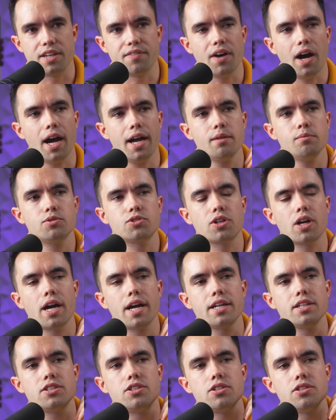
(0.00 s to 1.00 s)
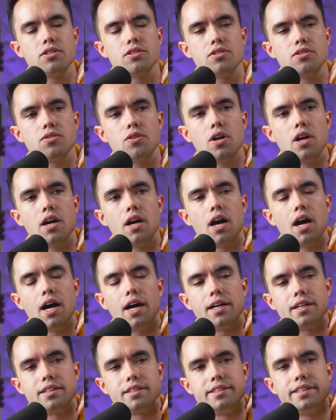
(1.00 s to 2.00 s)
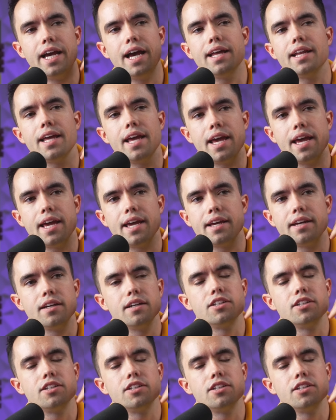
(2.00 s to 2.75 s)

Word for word: if I am trying to uh, get a